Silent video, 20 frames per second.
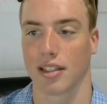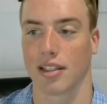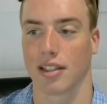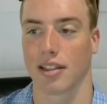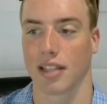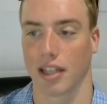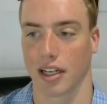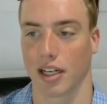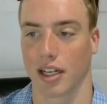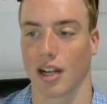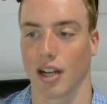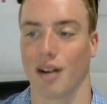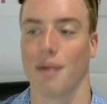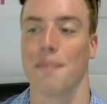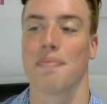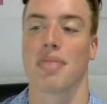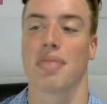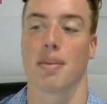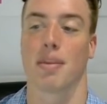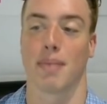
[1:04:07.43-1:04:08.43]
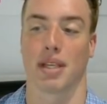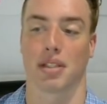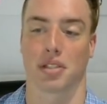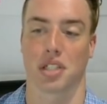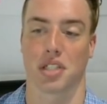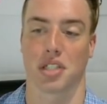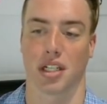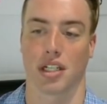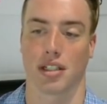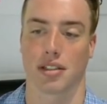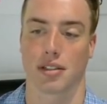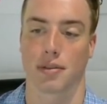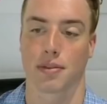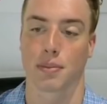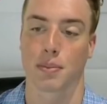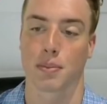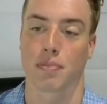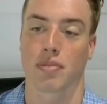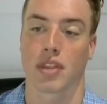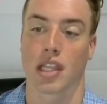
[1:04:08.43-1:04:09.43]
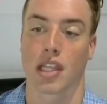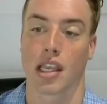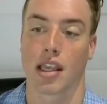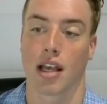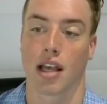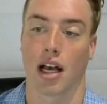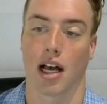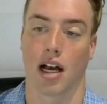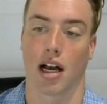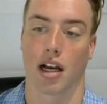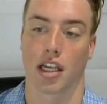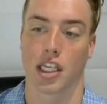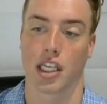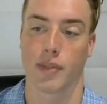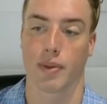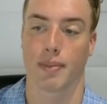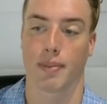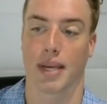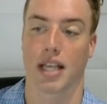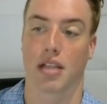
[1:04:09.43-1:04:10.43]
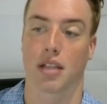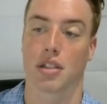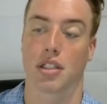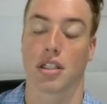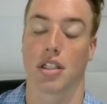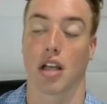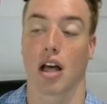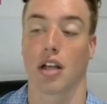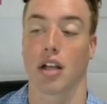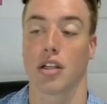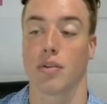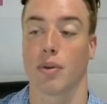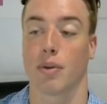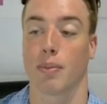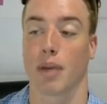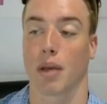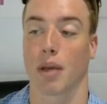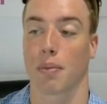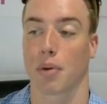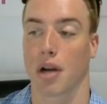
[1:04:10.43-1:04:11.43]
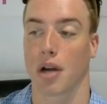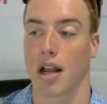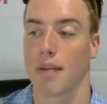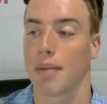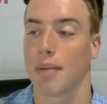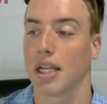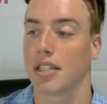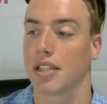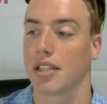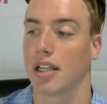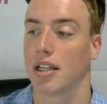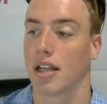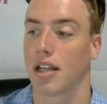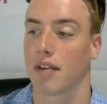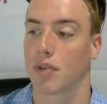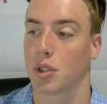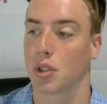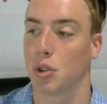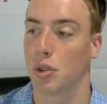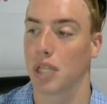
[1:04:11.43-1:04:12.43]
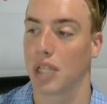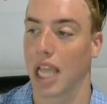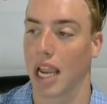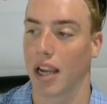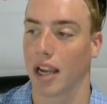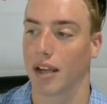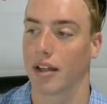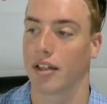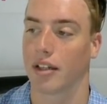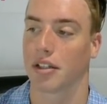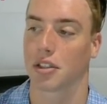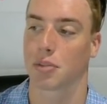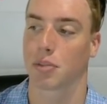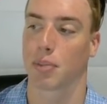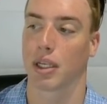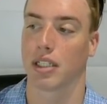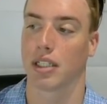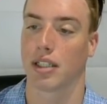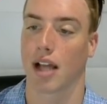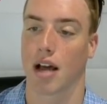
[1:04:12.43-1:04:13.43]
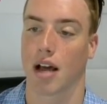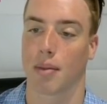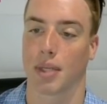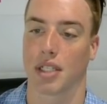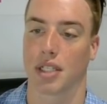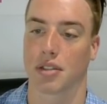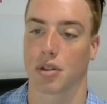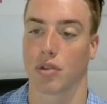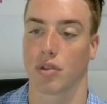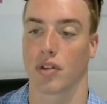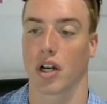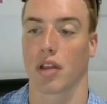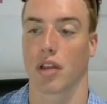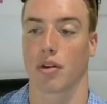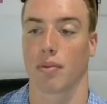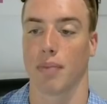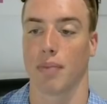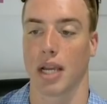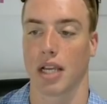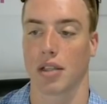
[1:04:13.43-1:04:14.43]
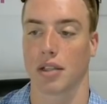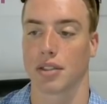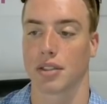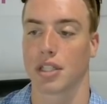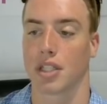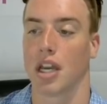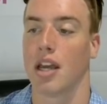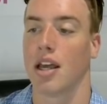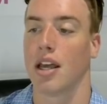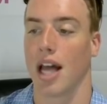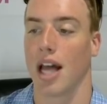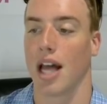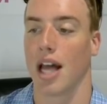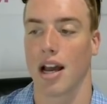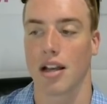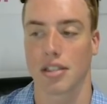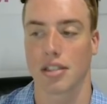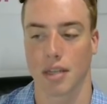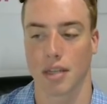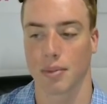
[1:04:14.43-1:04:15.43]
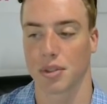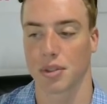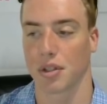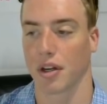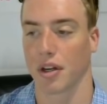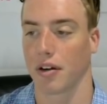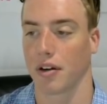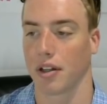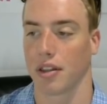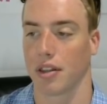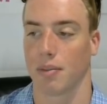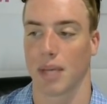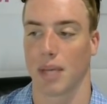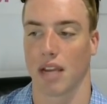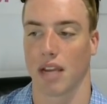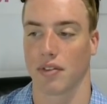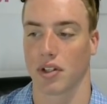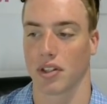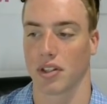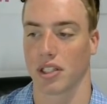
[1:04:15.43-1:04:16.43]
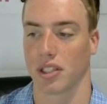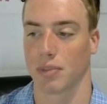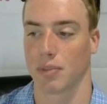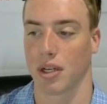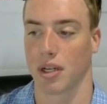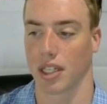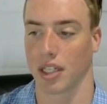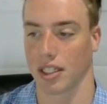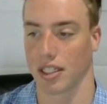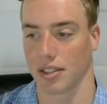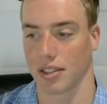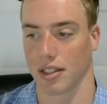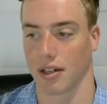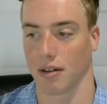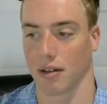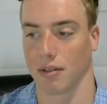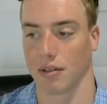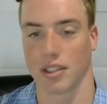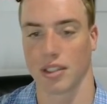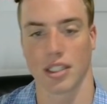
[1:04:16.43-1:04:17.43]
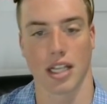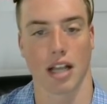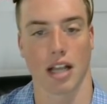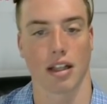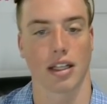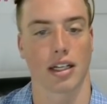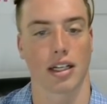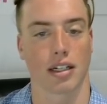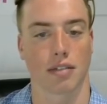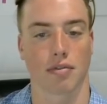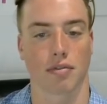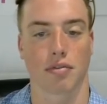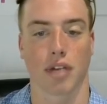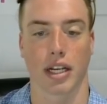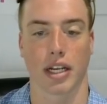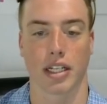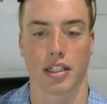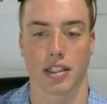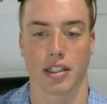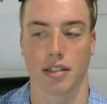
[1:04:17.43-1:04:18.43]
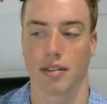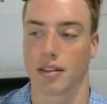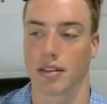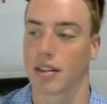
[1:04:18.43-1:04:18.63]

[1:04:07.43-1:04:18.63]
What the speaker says: there you go, the male's genes. Human males and non-human male primates endeavor to gain and display dominance over other males, as demonstrated in the behavior of these monkeys. They're yelling and fighting,